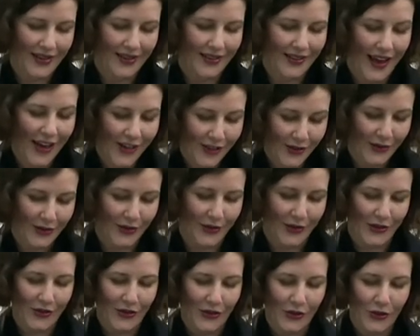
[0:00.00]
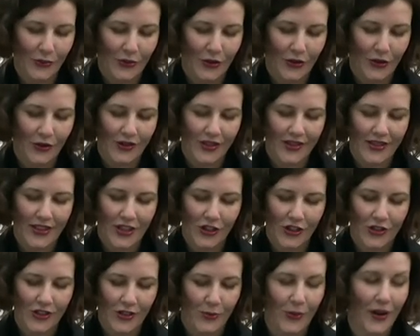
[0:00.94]
and national consumer
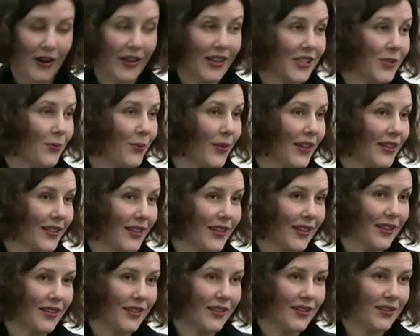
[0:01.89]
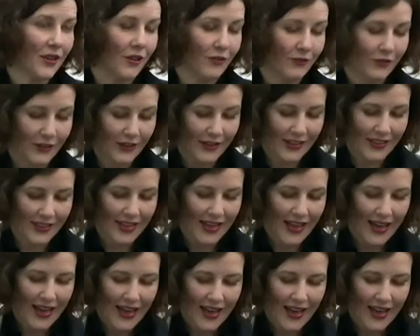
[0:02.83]
organizations participating in this conference.